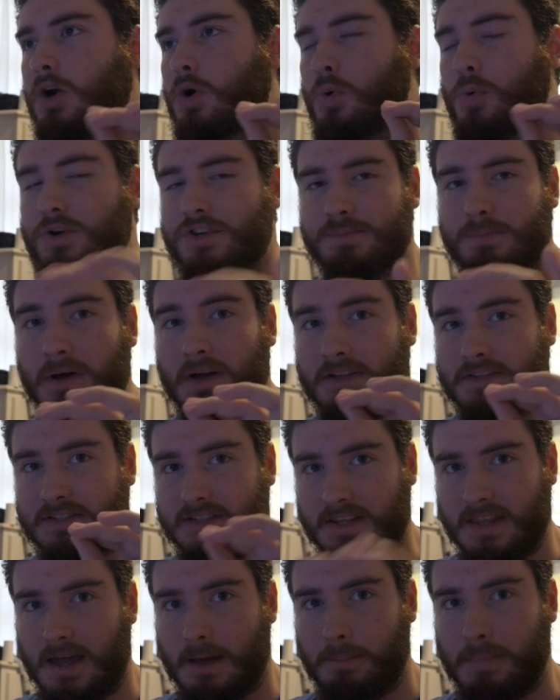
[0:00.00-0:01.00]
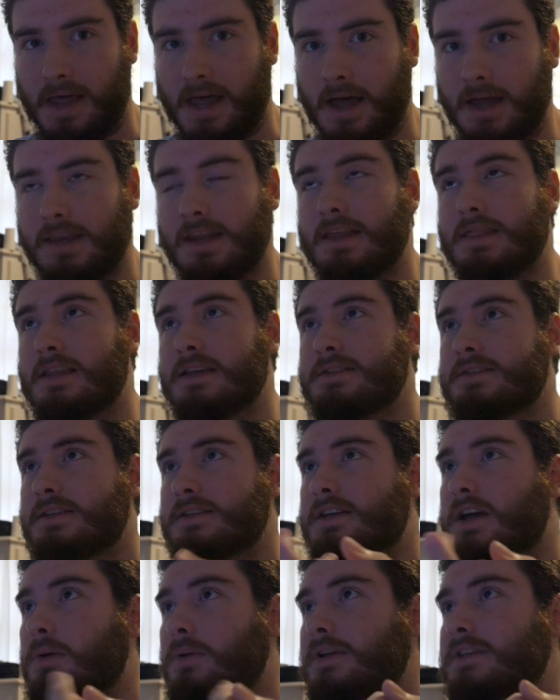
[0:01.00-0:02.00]
corresponds to that pad, and this is
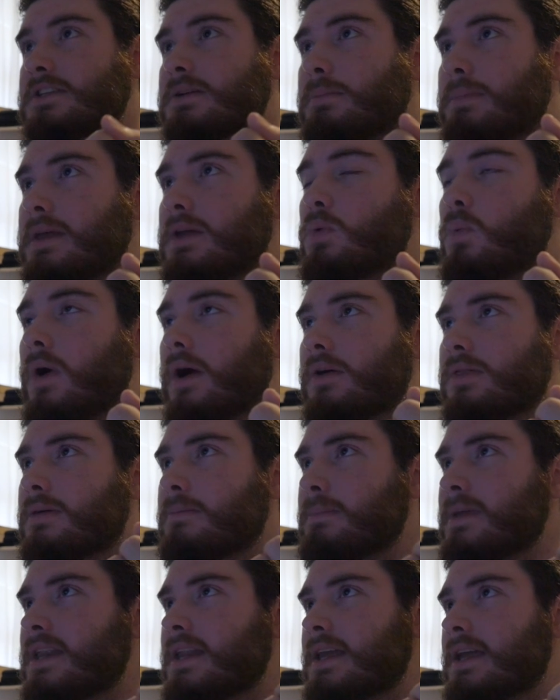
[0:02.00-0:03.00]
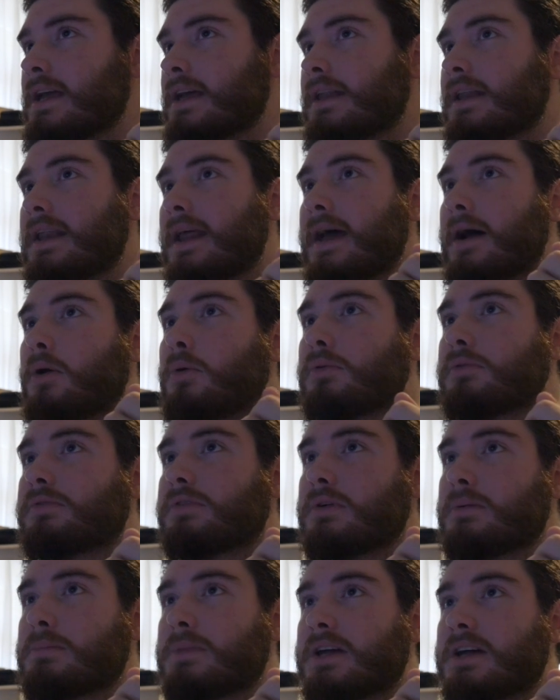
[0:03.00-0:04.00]
going to be where the MIDI in and out
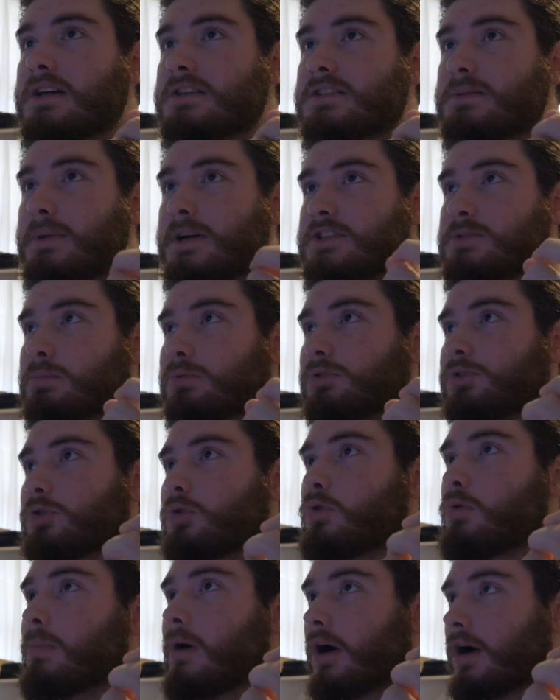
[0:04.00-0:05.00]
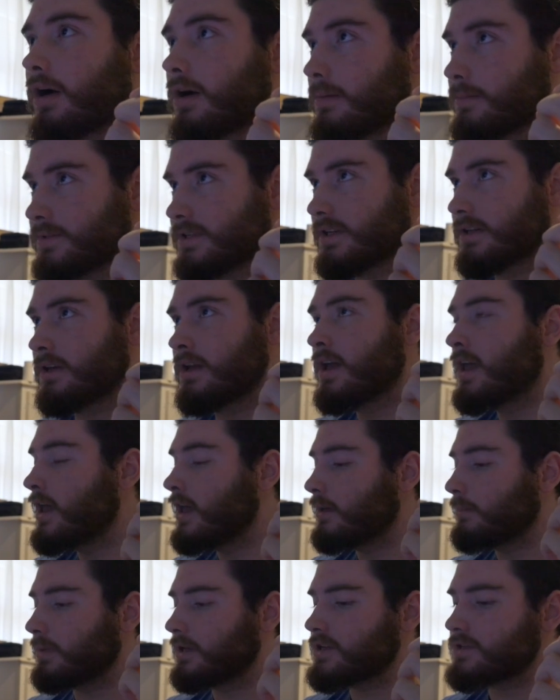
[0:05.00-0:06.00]
from the customizable toolbar comes in,
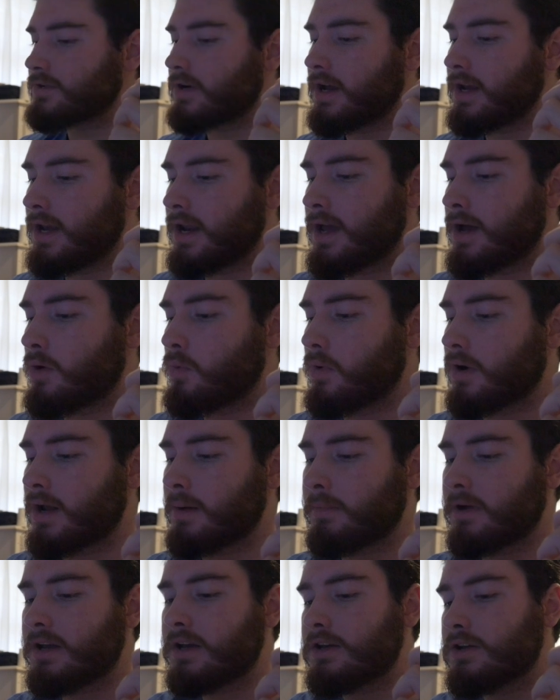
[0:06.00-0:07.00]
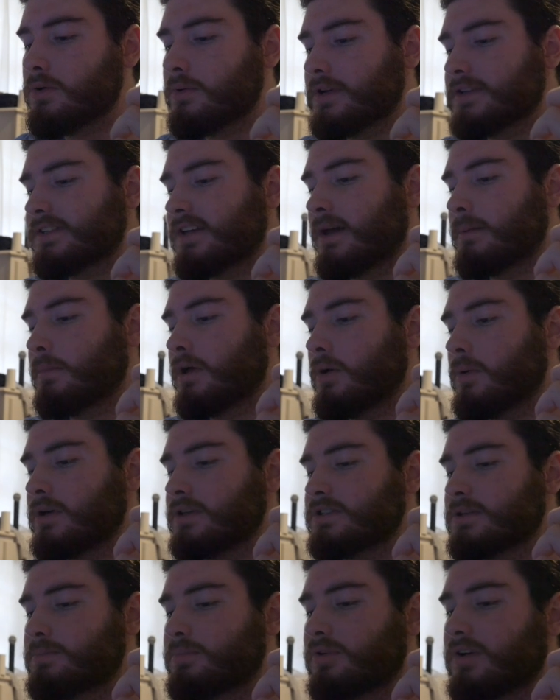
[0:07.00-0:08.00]
because right now what I'm going to do is I'm going
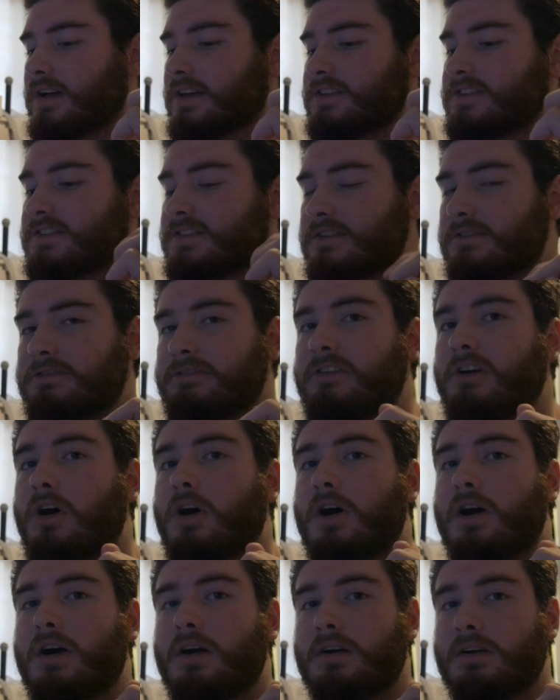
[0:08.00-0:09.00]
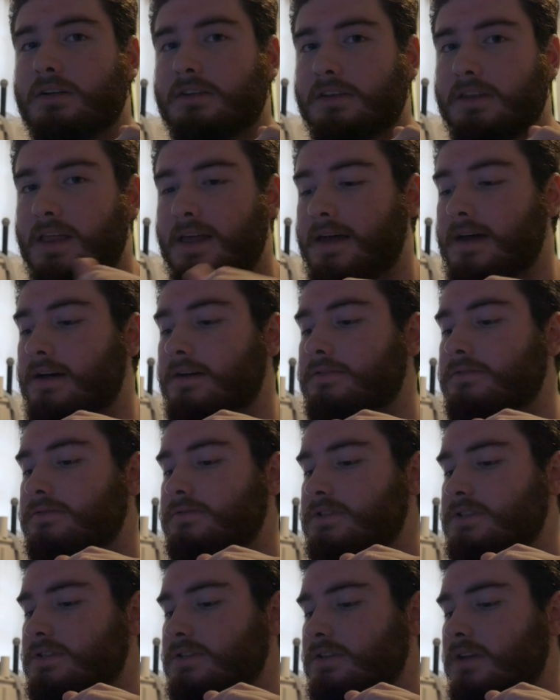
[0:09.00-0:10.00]
to press the far
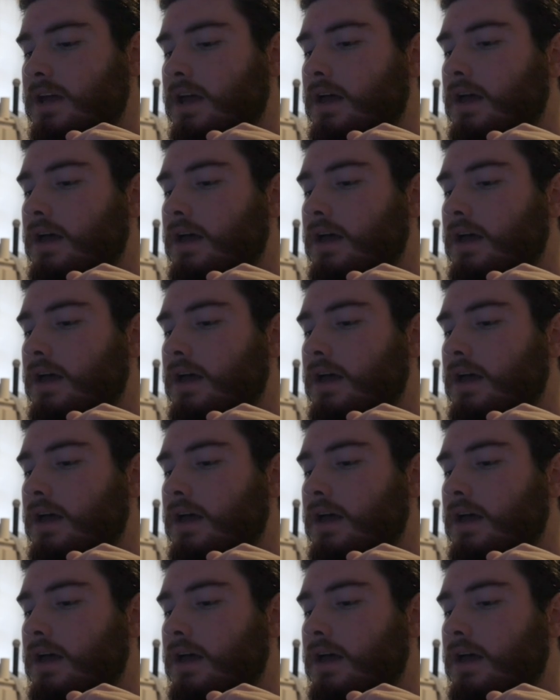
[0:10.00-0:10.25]
left